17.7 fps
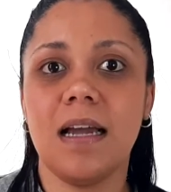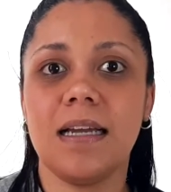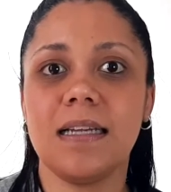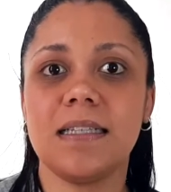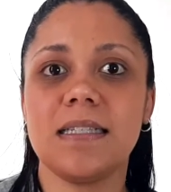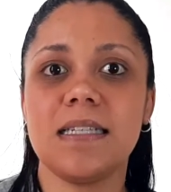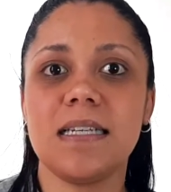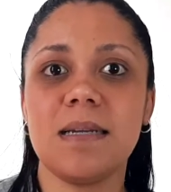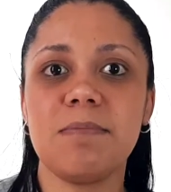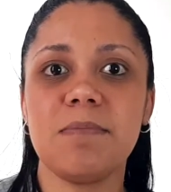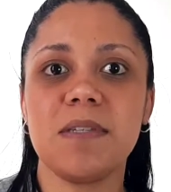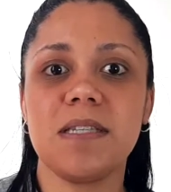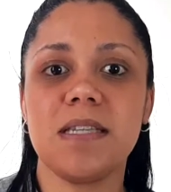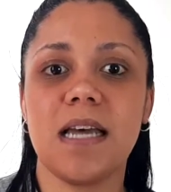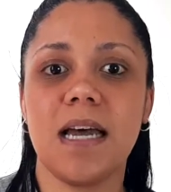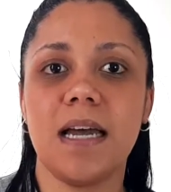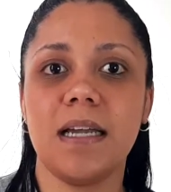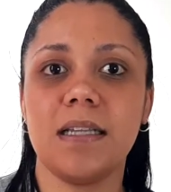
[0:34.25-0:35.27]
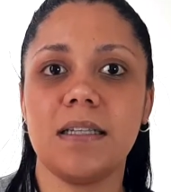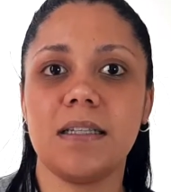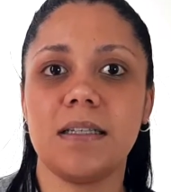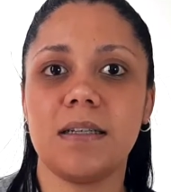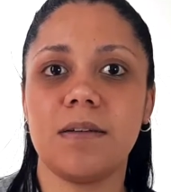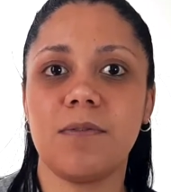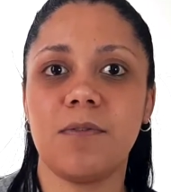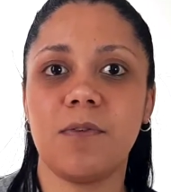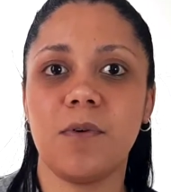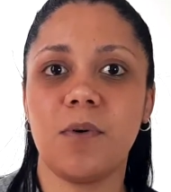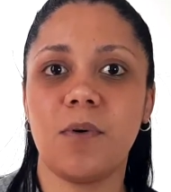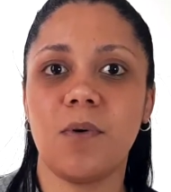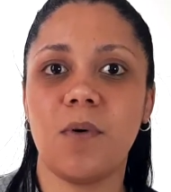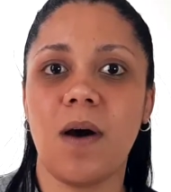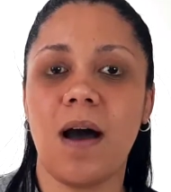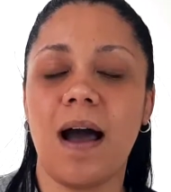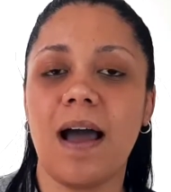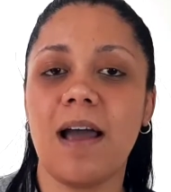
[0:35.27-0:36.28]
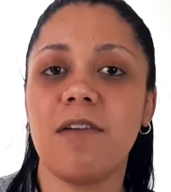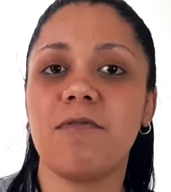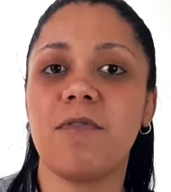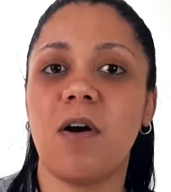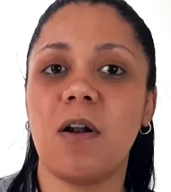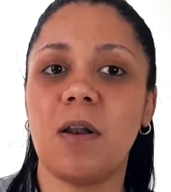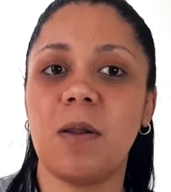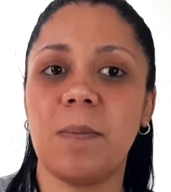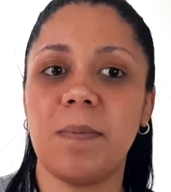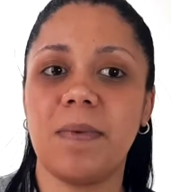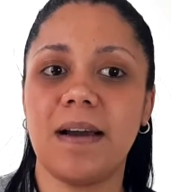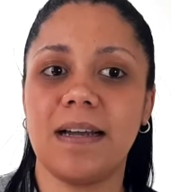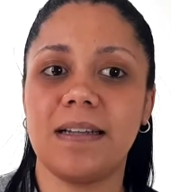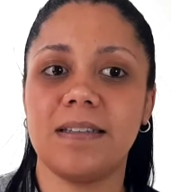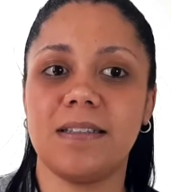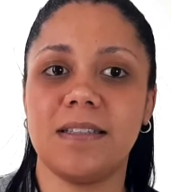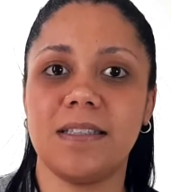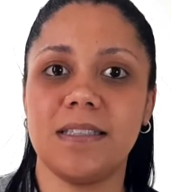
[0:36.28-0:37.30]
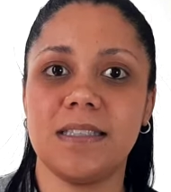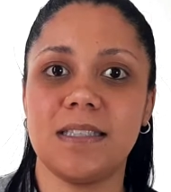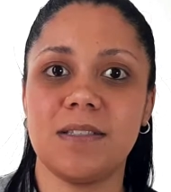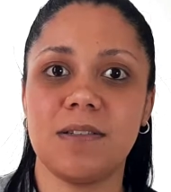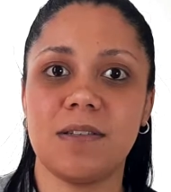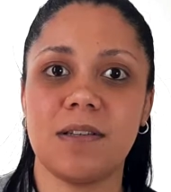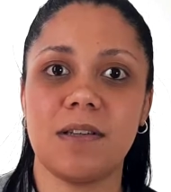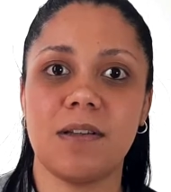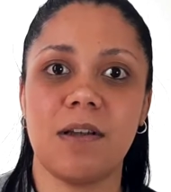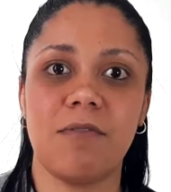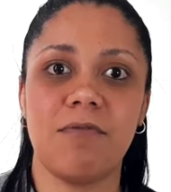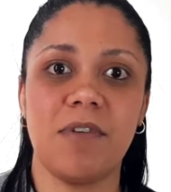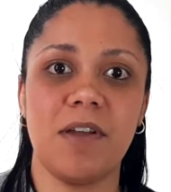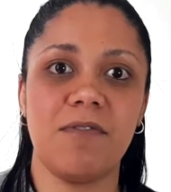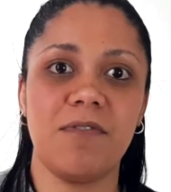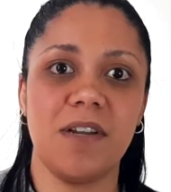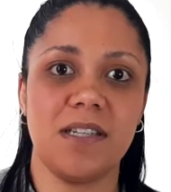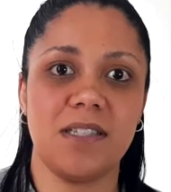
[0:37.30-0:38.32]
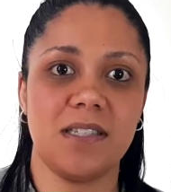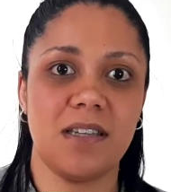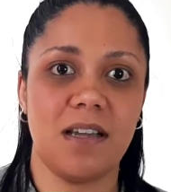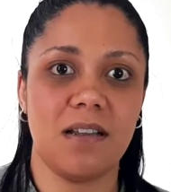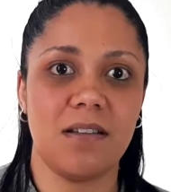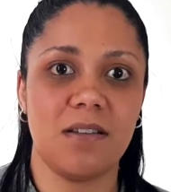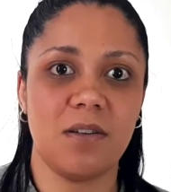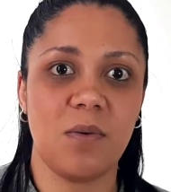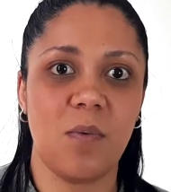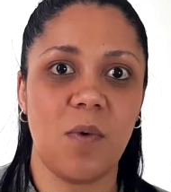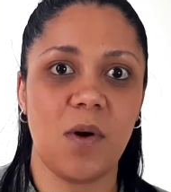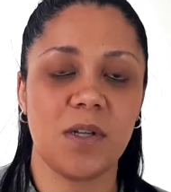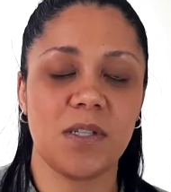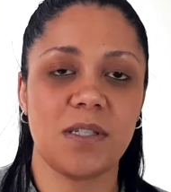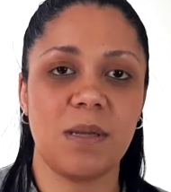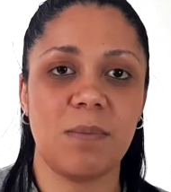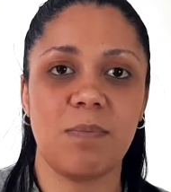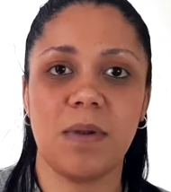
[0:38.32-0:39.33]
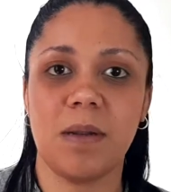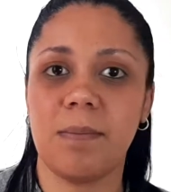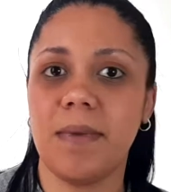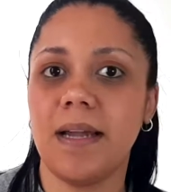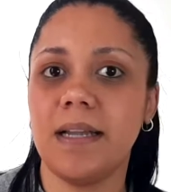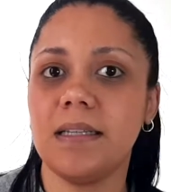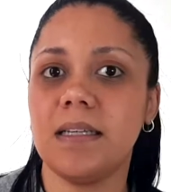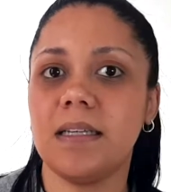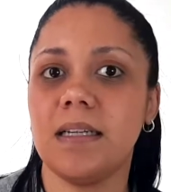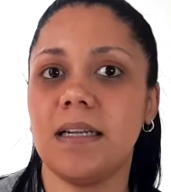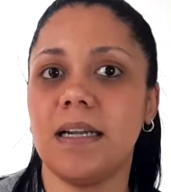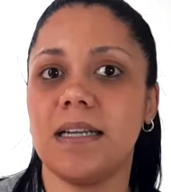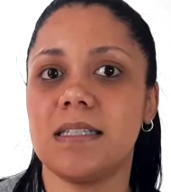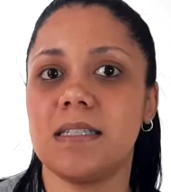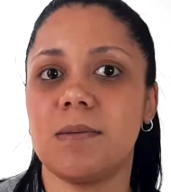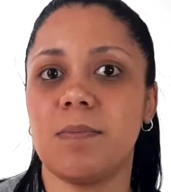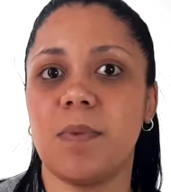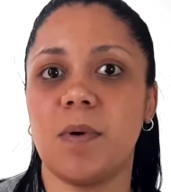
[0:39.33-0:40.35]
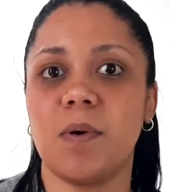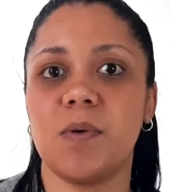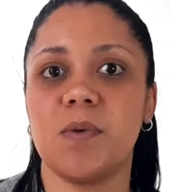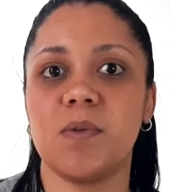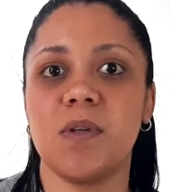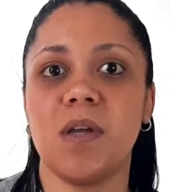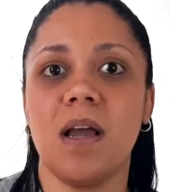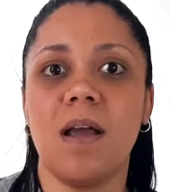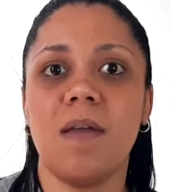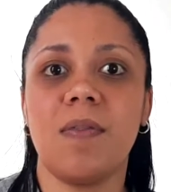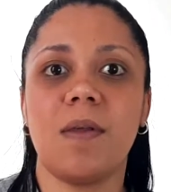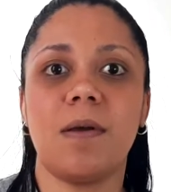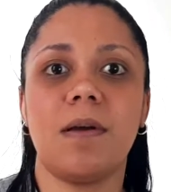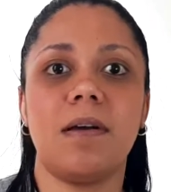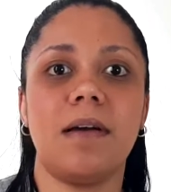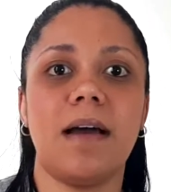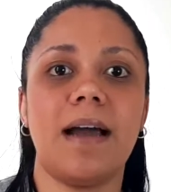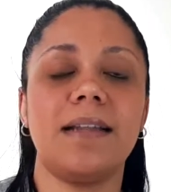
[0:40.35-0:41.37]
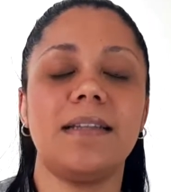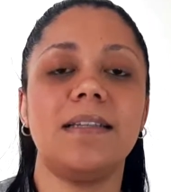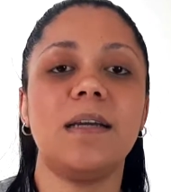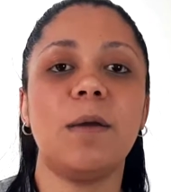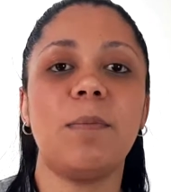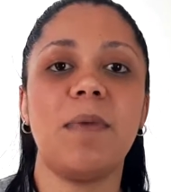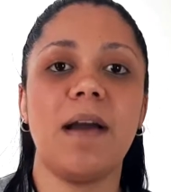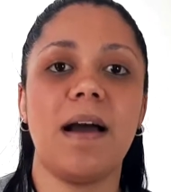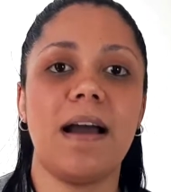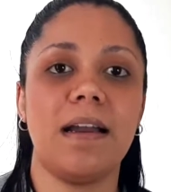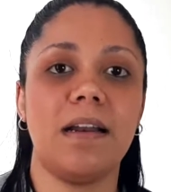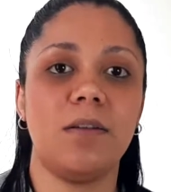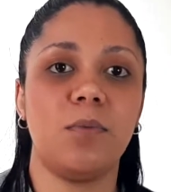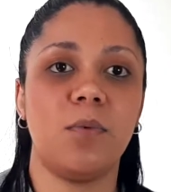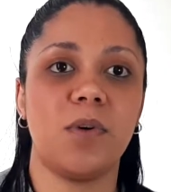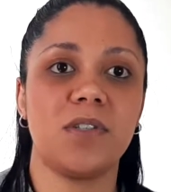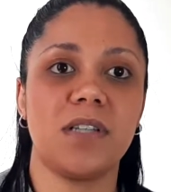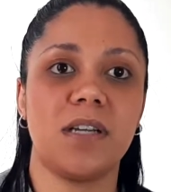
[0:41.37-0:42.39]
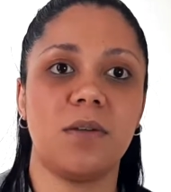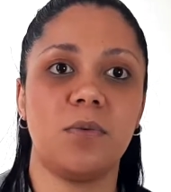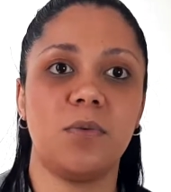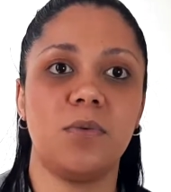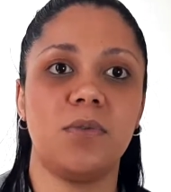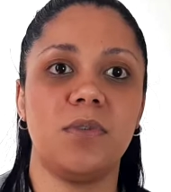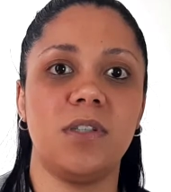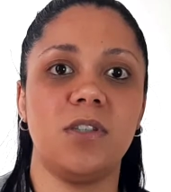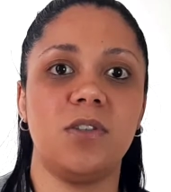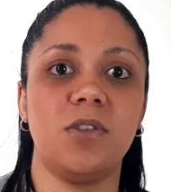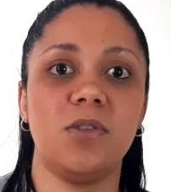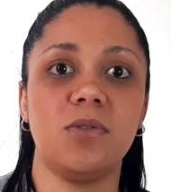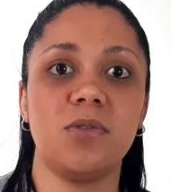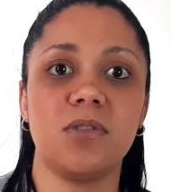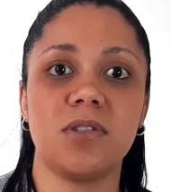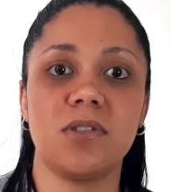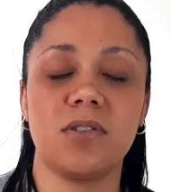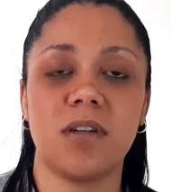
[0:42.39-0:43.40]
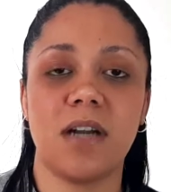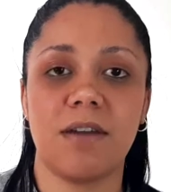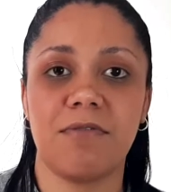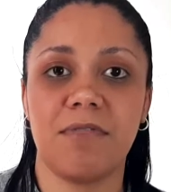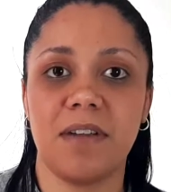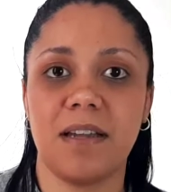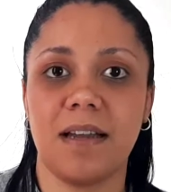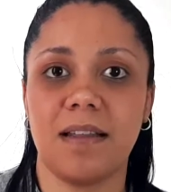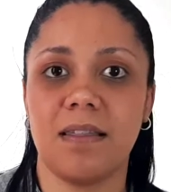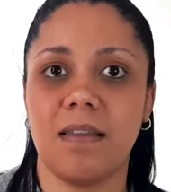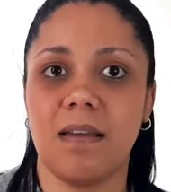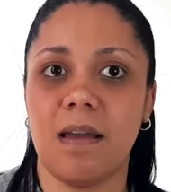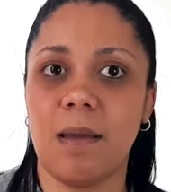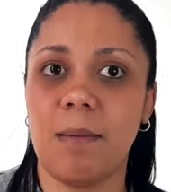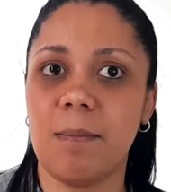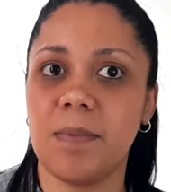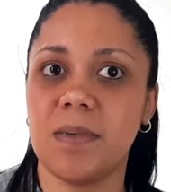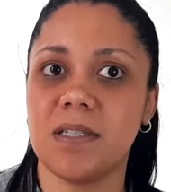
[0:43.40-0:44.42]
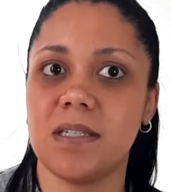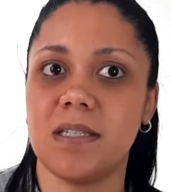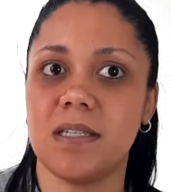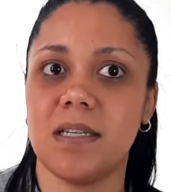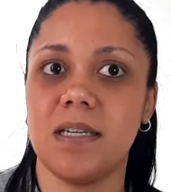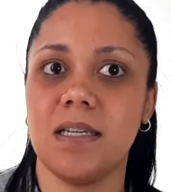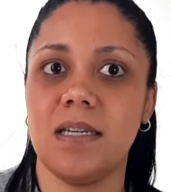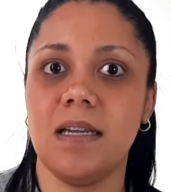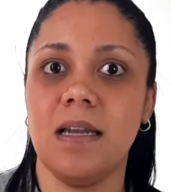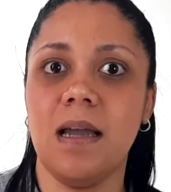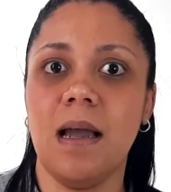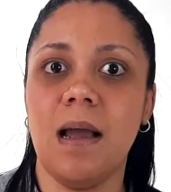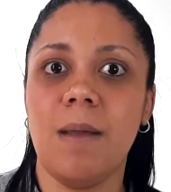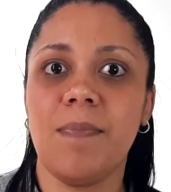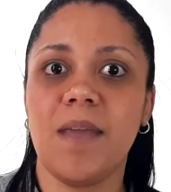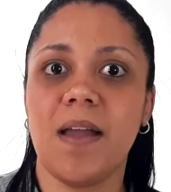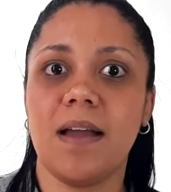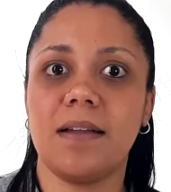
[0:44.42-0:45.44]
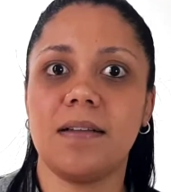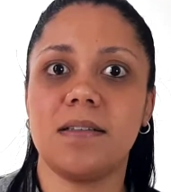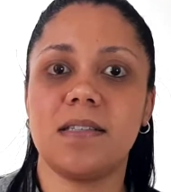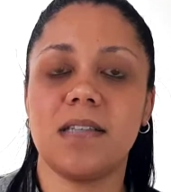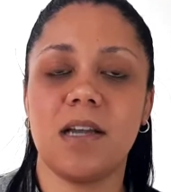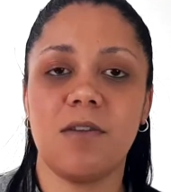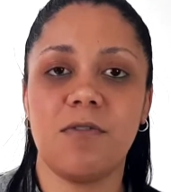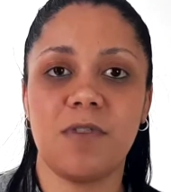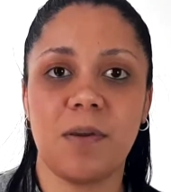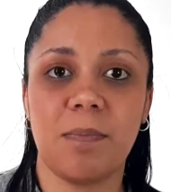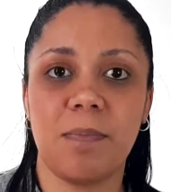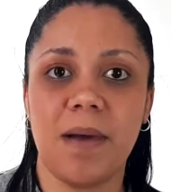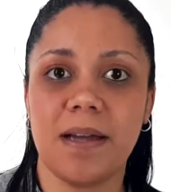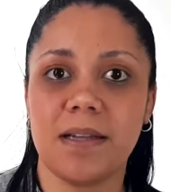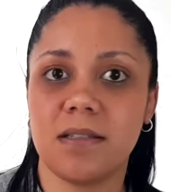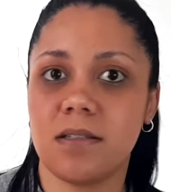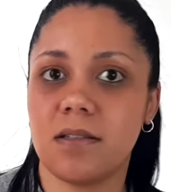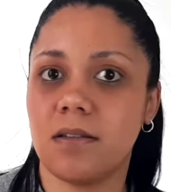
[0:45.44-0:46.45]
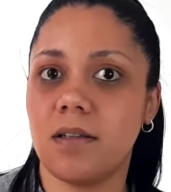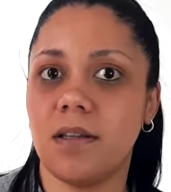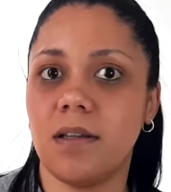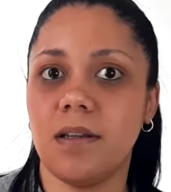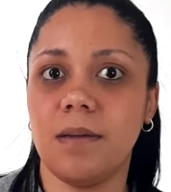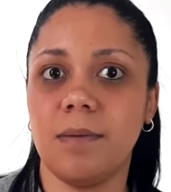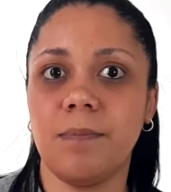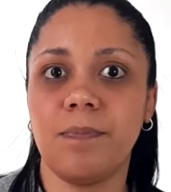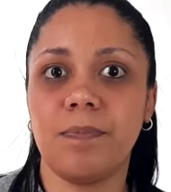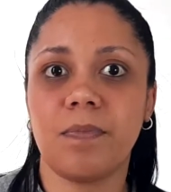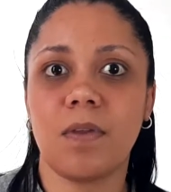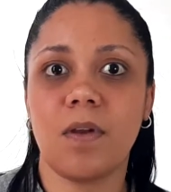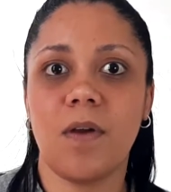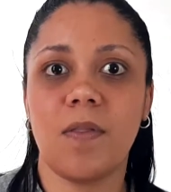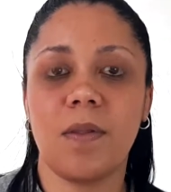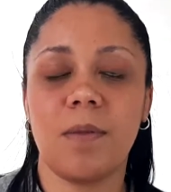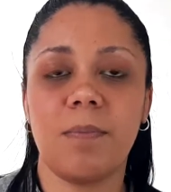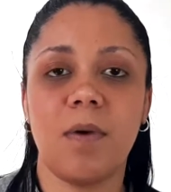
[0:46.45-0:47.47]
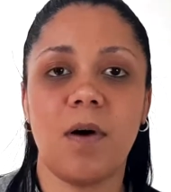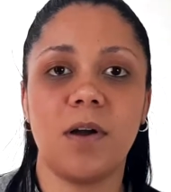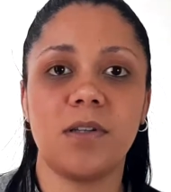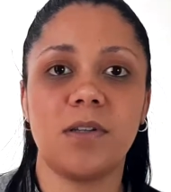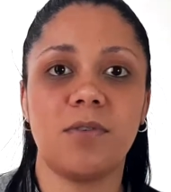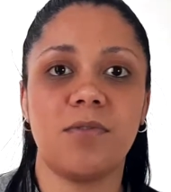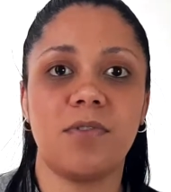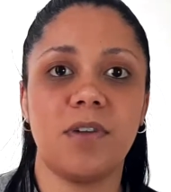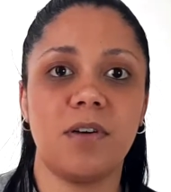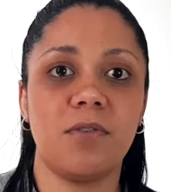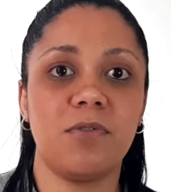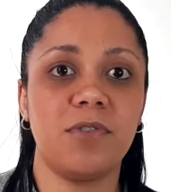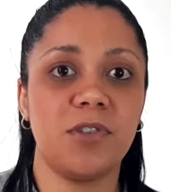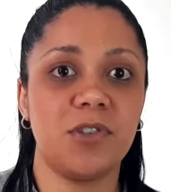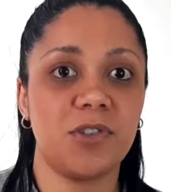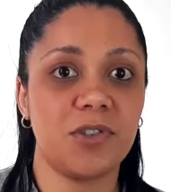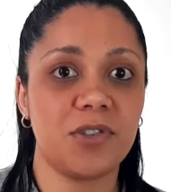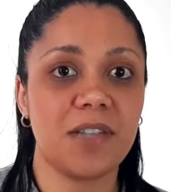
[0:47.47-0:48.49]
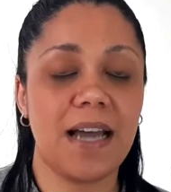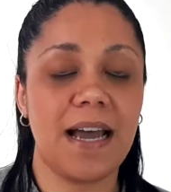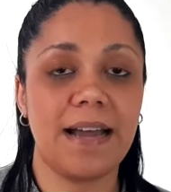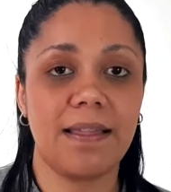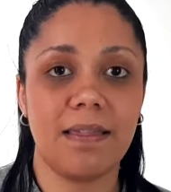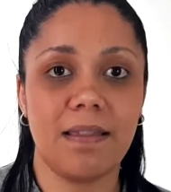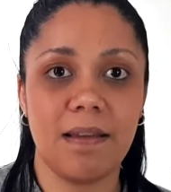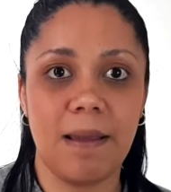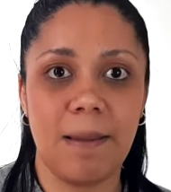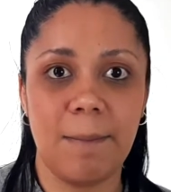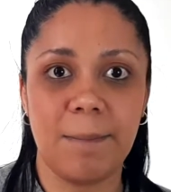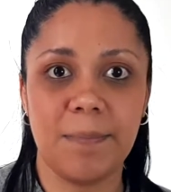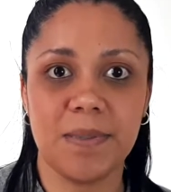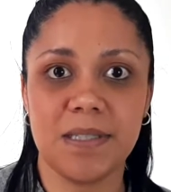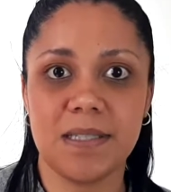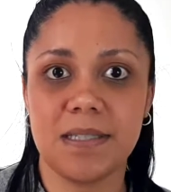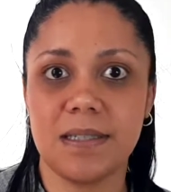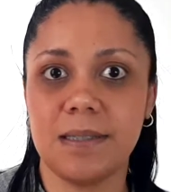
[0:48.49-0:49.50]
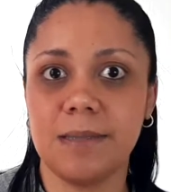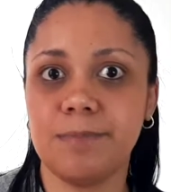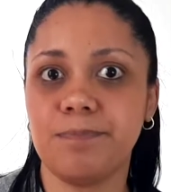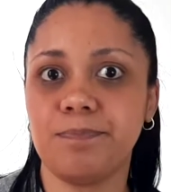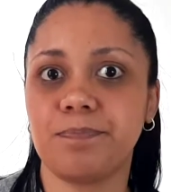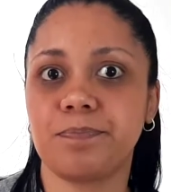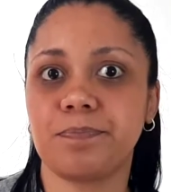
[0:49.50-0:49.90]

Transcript: It seems that for high volume countries, a VFS center was implemented, and I suppose the idea behind it was that it would reduce traffic at the embassy and save capacity on the part of the officials at the embassy.